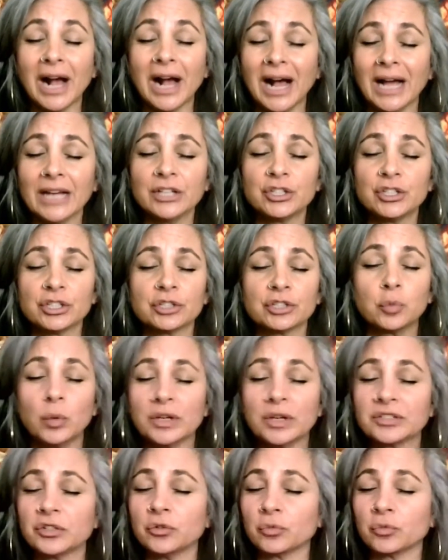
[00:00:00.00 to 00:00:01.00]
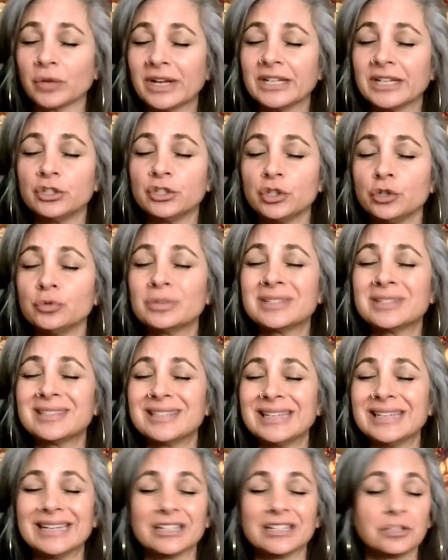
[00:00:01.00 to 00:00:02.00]
I just wasn't ready to
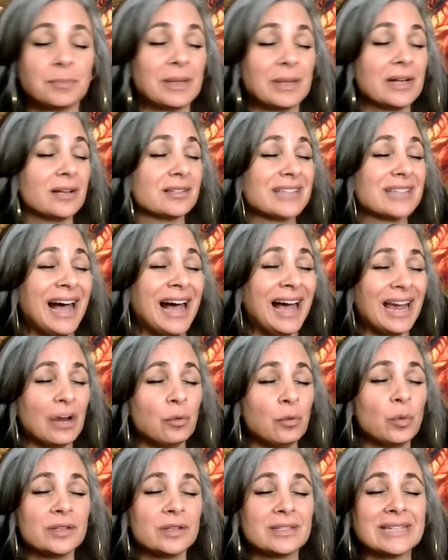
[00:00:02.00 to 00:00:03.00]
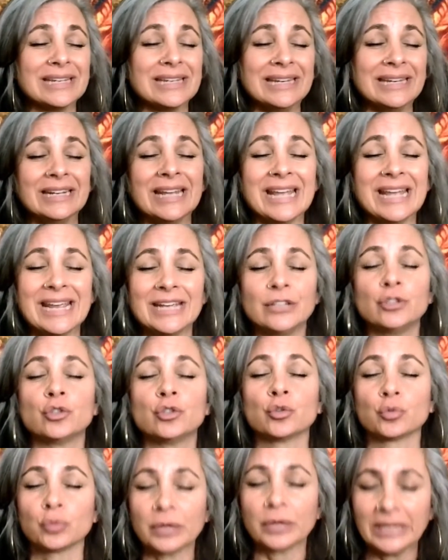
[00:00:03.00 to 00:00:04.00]
see it because I was in a
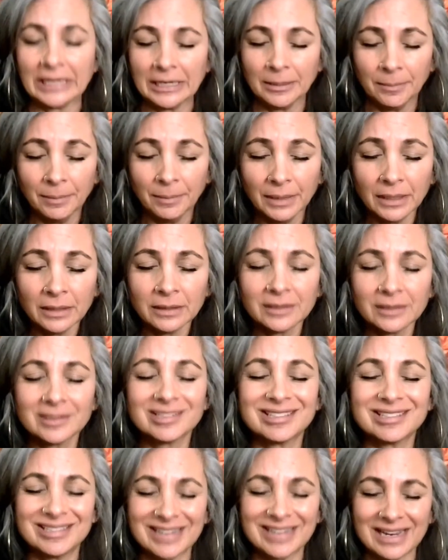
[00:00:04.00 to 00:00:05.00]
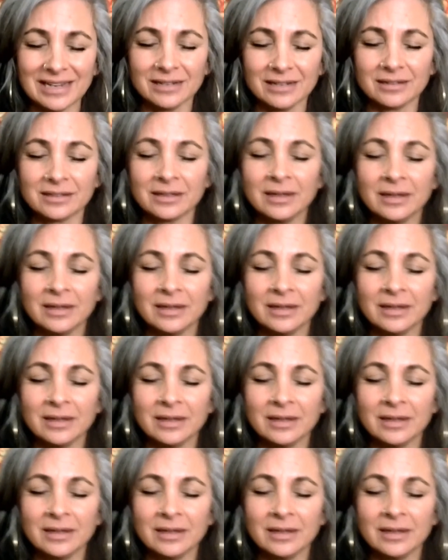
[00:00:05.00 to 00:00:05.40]
dream state.